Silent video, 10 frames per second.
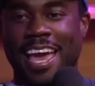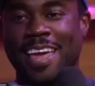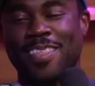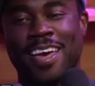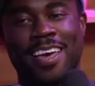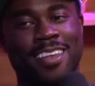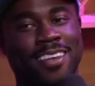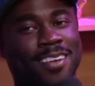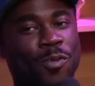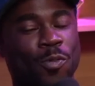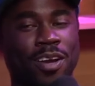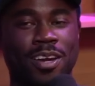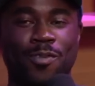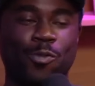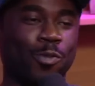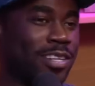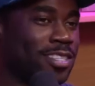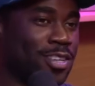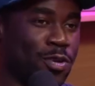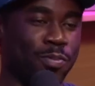And then we're going to
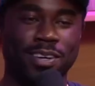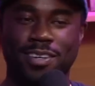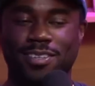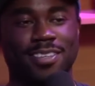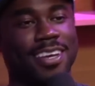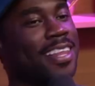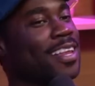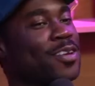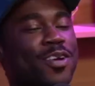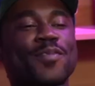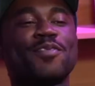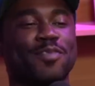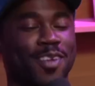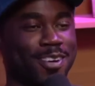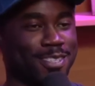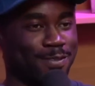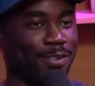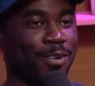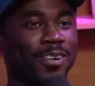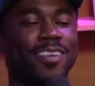reach Cuba. And then you're going to be flogged some
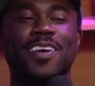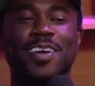more.